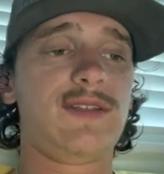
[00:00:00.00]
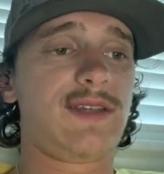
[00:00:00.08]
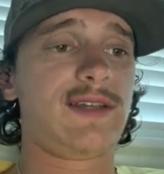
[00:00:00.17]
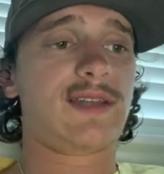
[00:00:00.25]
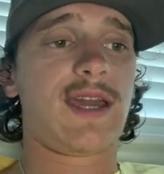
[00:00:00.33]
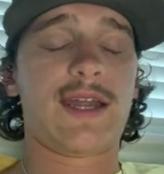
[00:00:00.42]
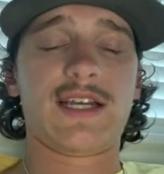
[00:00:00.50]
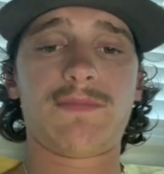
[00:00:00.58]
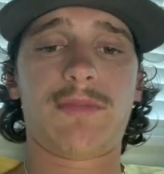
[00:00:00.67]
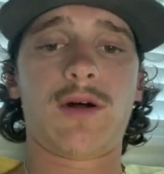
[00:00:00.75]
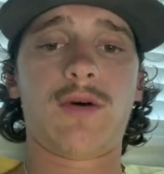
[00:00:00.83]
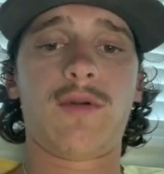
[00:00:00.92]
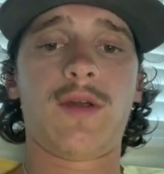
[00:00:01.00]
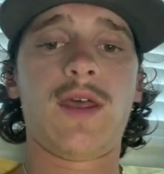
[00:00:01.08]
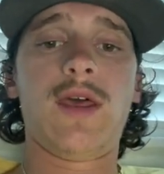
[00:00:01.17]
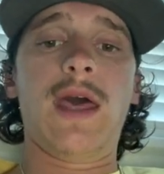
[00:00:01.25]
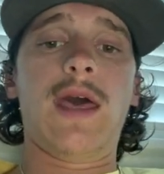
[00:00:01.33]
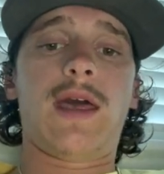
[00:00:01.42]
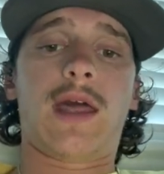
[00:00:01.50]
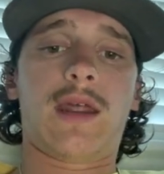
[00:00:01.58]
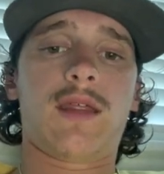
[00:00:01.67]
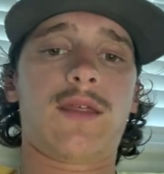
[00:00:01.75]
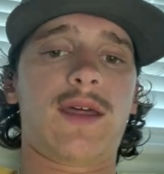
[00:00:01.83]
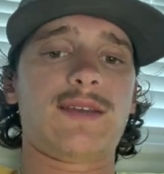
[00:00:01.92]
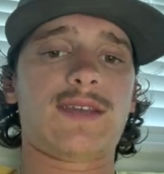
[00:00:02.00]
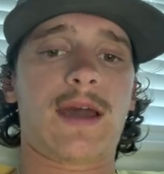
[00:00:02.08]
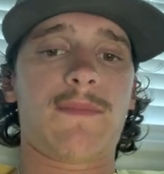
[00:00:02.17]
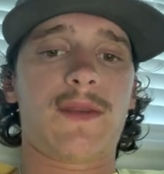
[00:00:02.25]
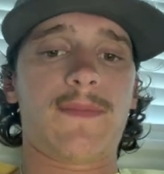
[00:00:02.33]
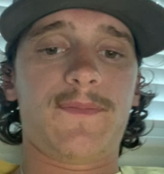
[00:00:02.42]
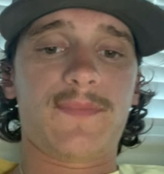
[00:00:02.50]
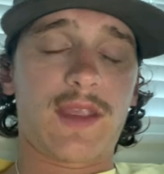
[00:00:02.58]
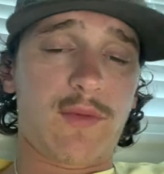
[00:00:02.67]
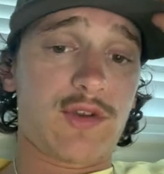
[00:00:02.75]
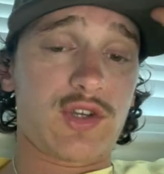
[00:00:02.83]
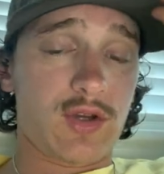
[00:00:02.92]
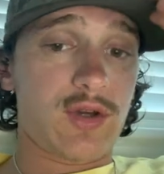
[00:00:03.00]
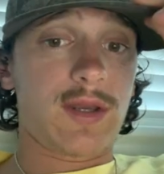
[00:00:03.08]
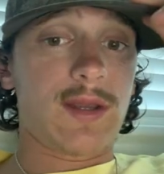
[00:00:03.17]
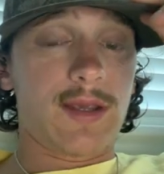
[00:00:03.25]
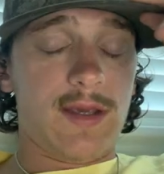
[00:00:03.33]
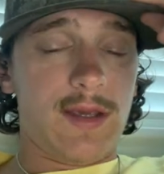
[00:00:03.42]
These things can explode and other things happen, which could